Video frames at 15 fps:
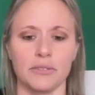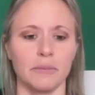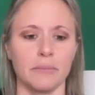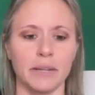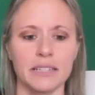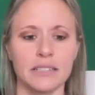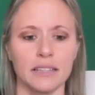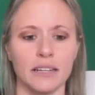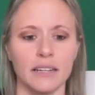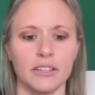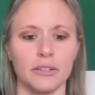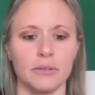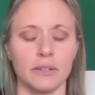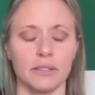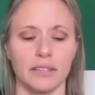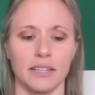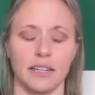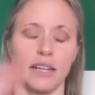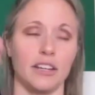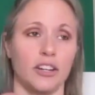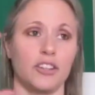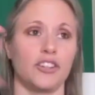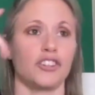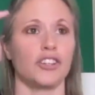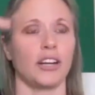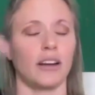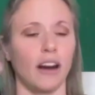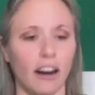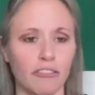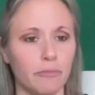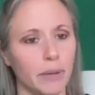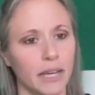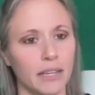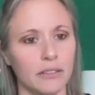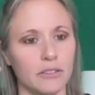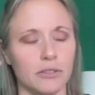amygdala, it could shut off pain.